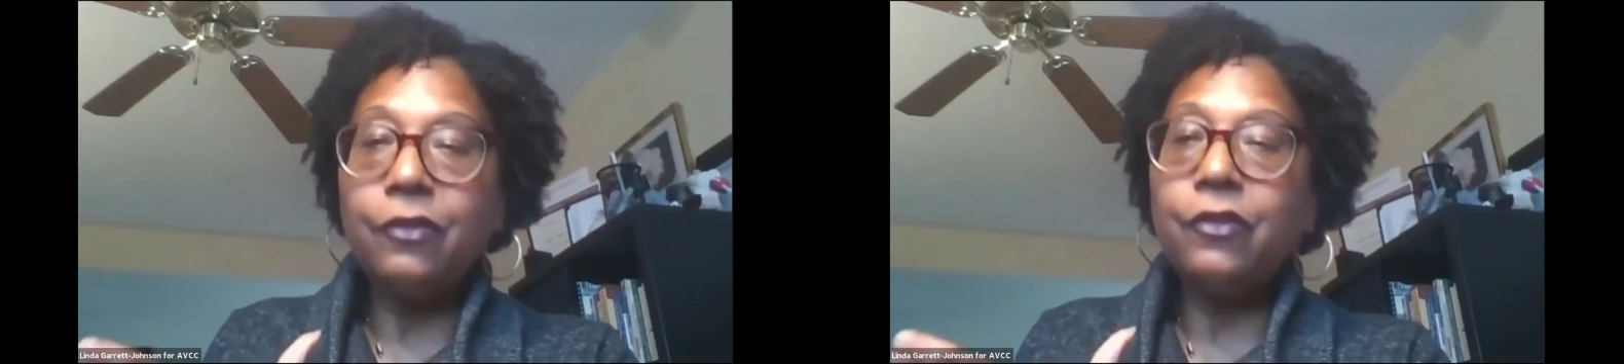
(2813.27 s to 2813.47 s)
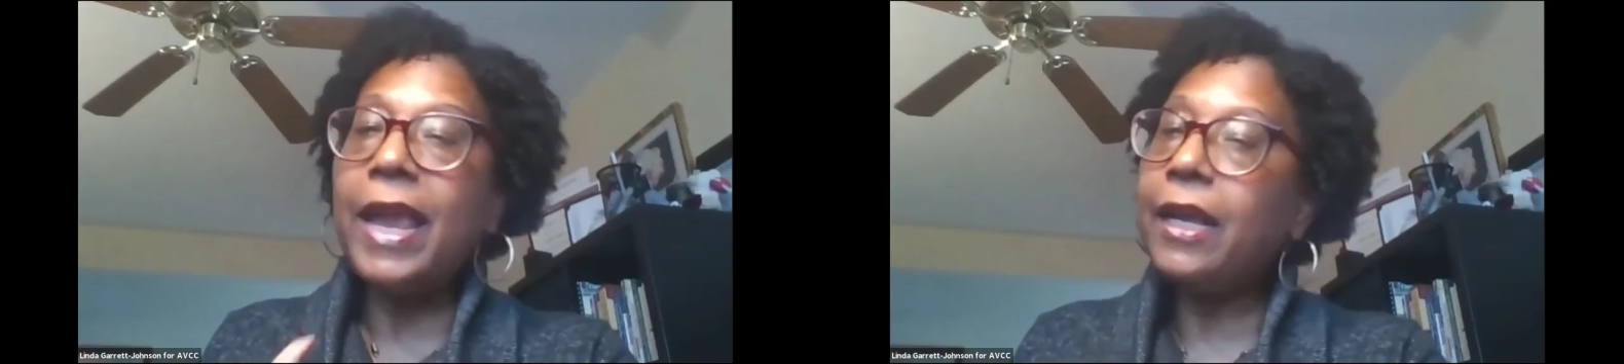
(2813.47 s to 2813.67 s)

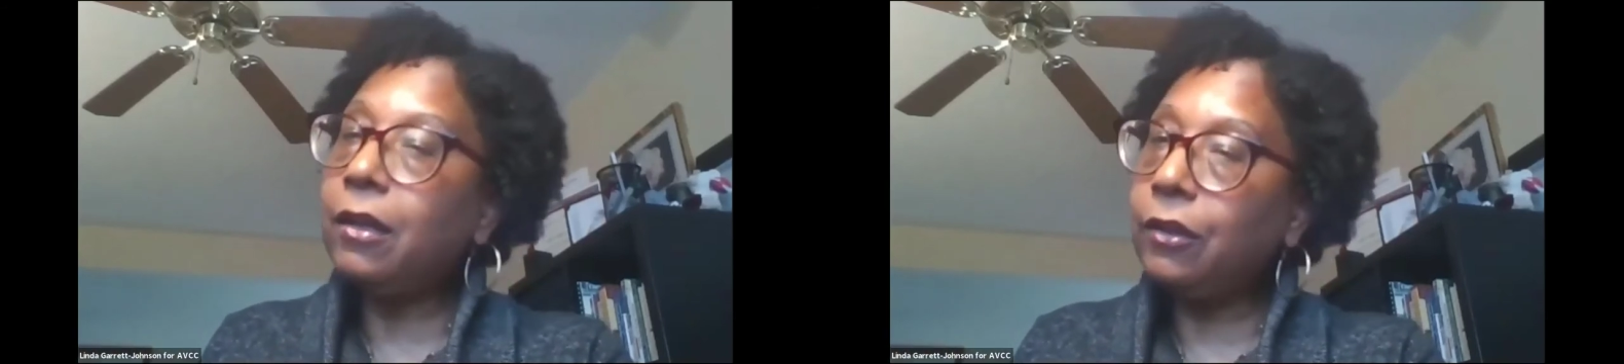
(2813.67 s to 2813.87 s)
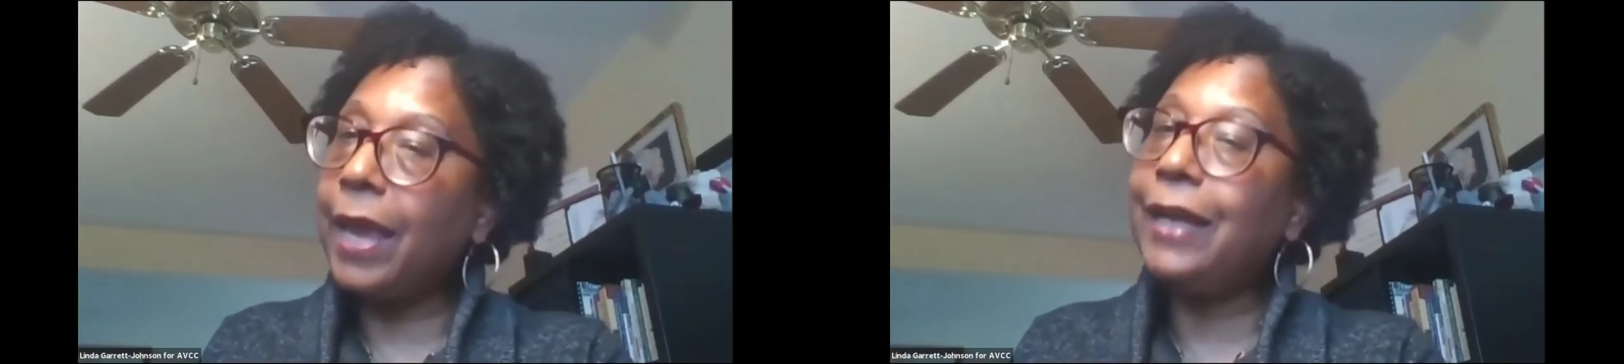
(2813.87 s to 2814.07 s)
take a
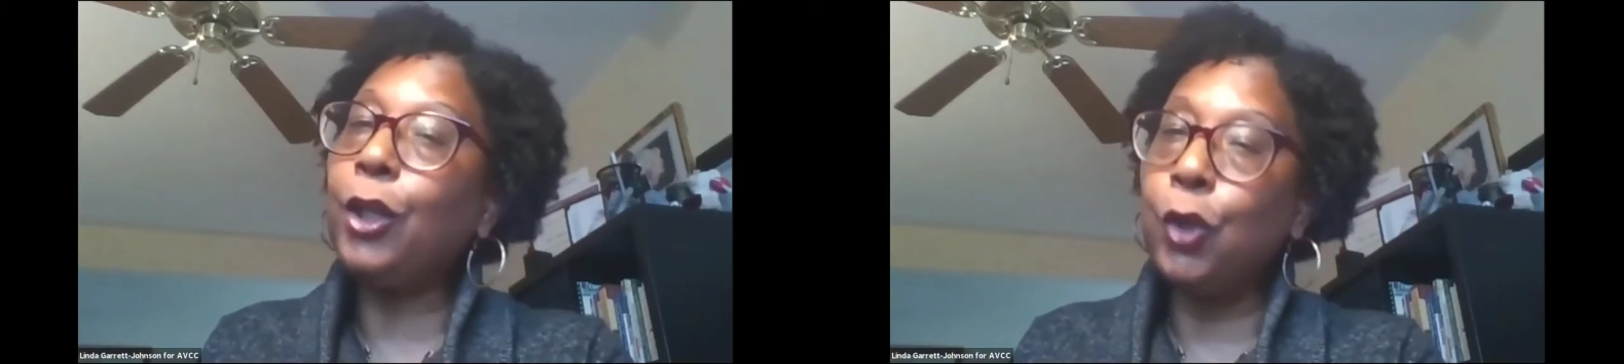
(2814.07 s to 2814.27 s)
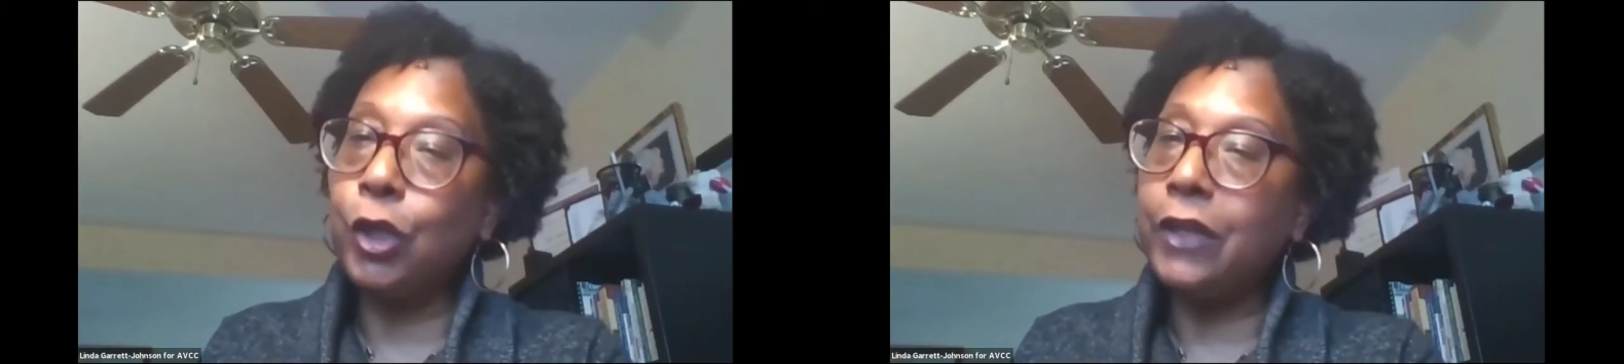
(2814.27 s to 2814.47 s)

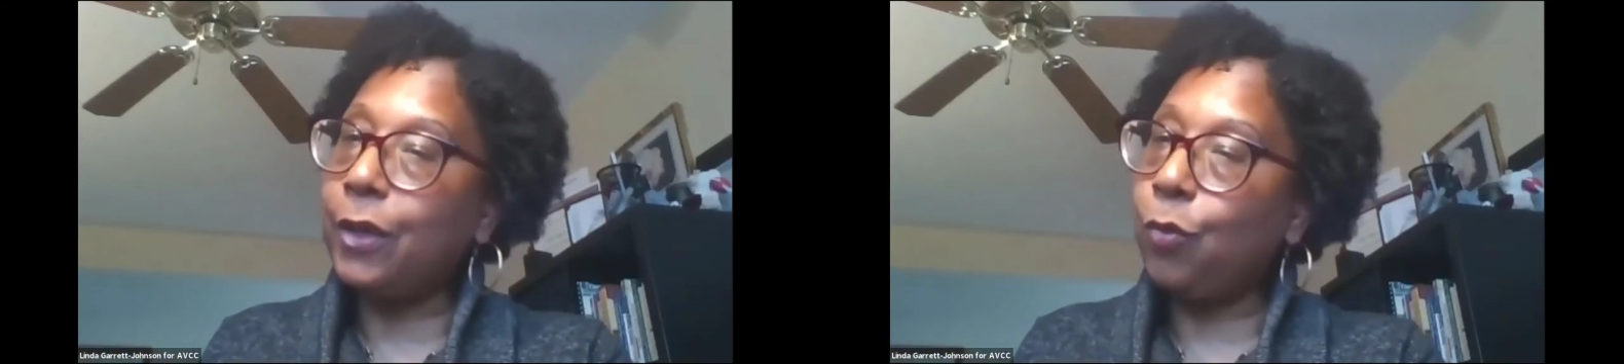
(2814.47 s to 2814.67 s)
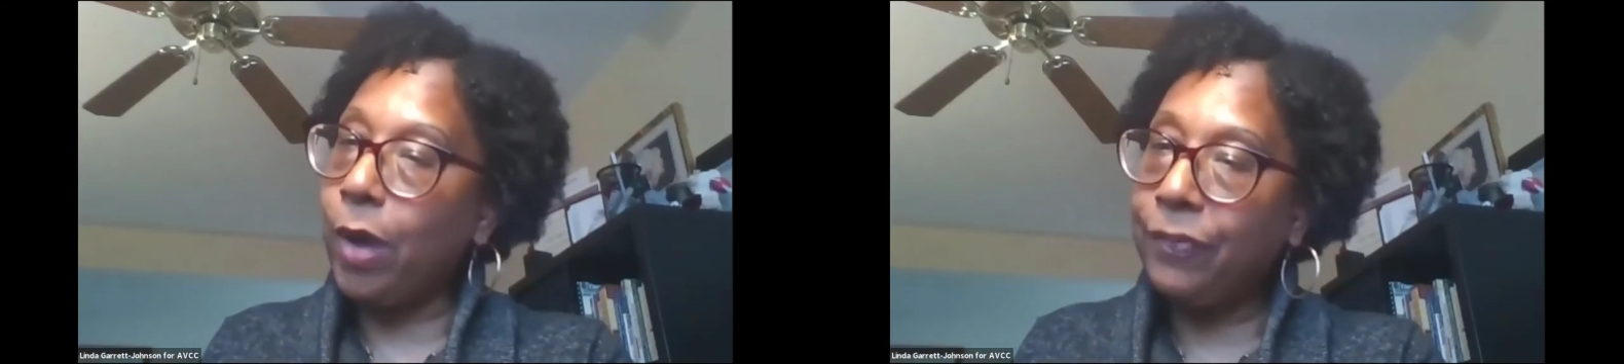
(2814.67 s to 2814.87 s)
look at
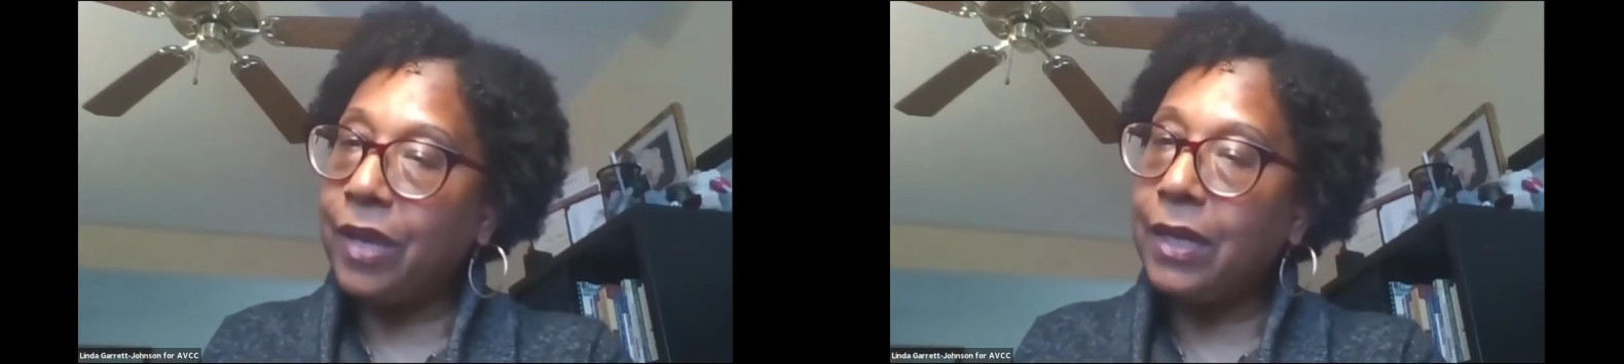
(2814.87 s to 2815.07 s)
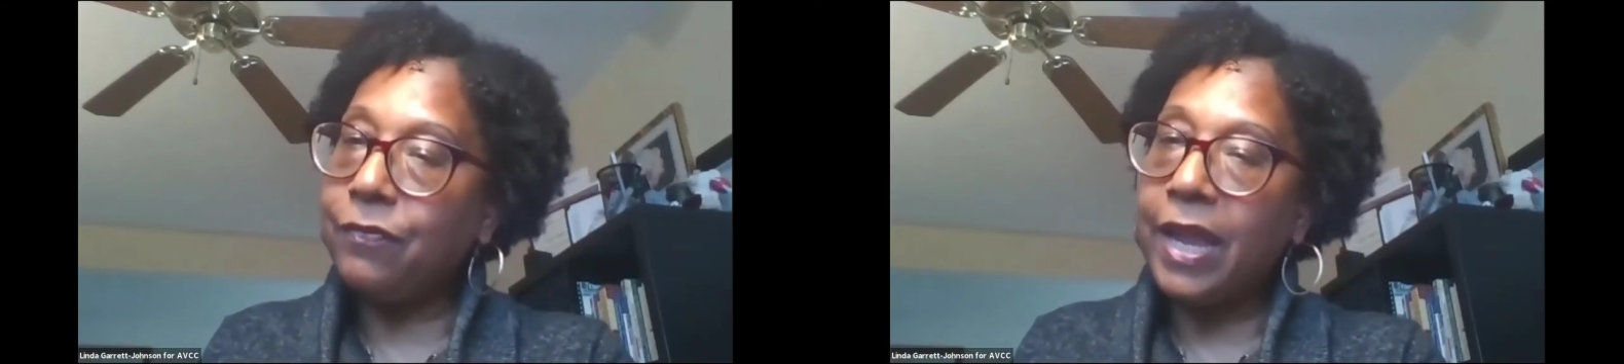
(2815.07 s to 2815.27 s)
their
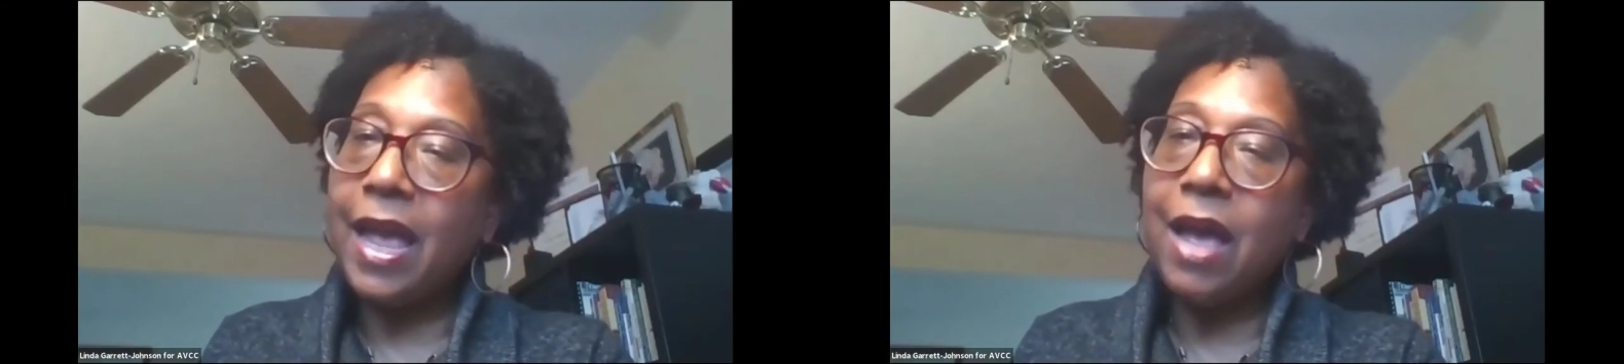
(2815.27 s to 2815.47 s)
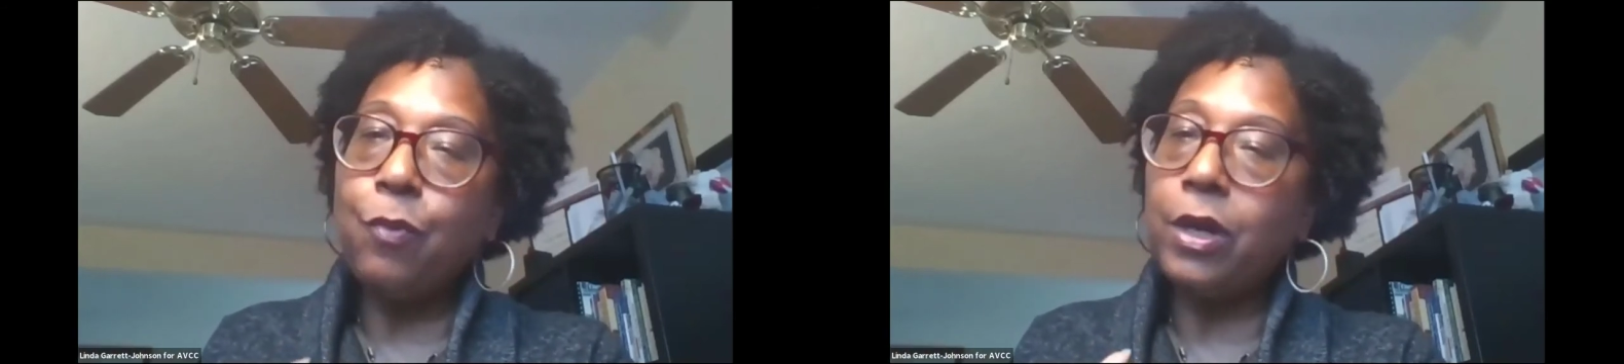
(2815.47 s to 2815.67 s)
website if they
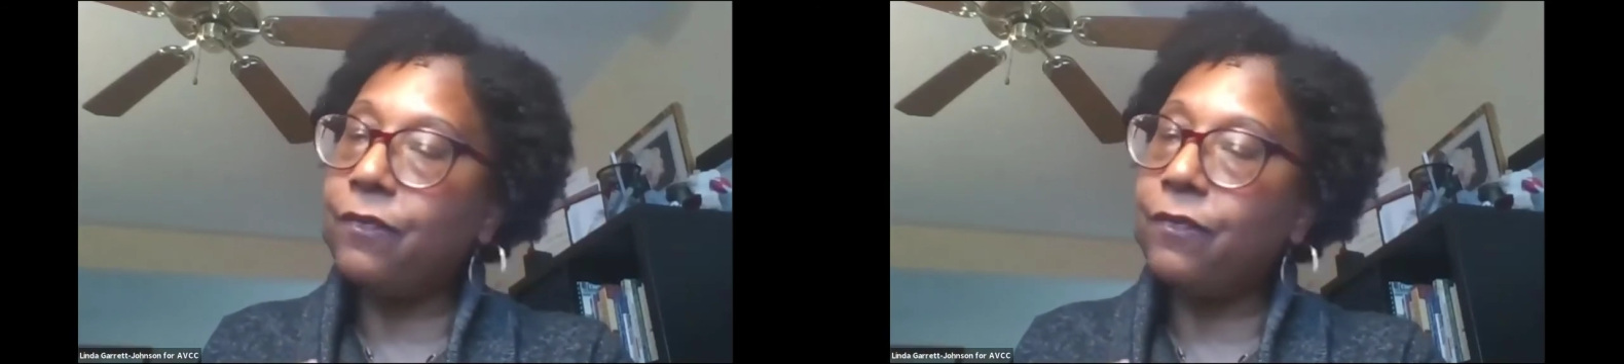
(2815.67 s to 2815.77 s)
have one.